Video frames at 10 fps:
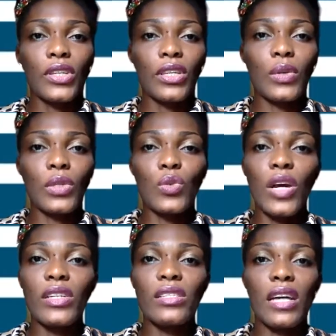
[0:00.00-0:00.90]
He was
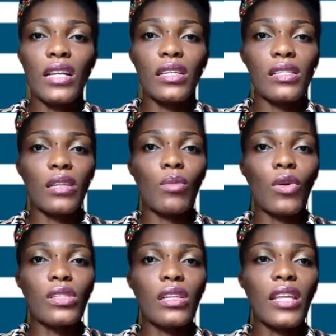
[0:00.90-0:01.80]
wearing sandals and
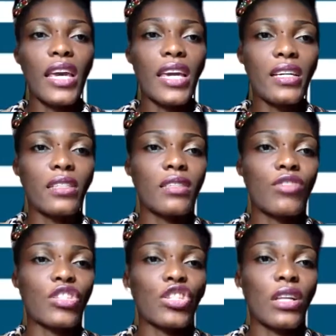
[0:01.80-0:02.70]
multi-layered
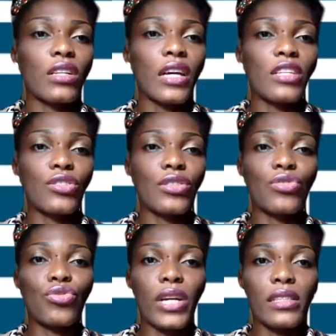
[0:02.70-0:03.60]
traditional Nigerian
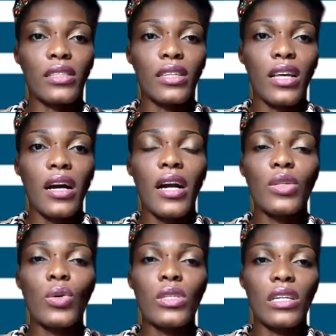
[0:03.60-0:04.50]
dress. I
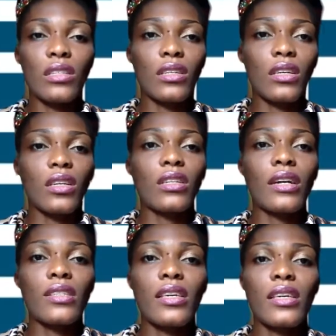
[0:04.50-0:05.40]
noted
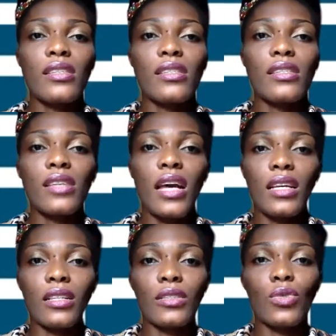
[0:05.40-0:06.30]
that his
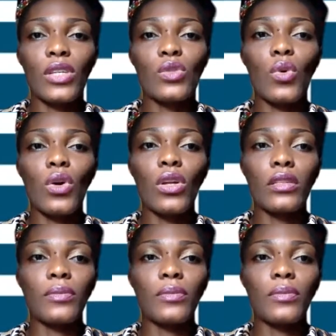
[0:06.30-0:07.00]
ankles were swollen.